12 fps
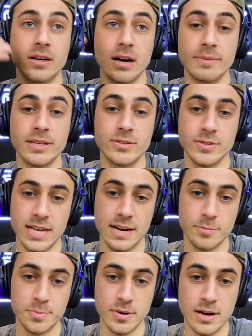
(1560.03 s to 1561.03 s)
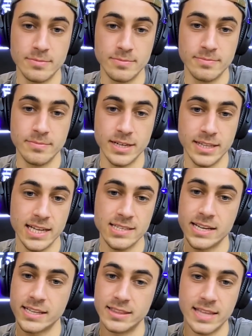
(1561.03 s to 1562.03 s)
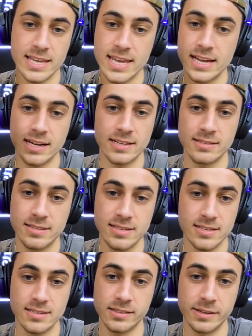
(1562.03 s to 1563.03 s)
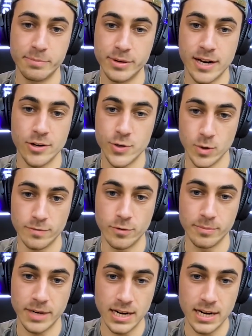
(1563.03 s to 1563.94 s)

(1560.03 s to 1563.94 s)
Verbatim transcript: are coming to us have a problem, and that's like, they can't consistently put out short form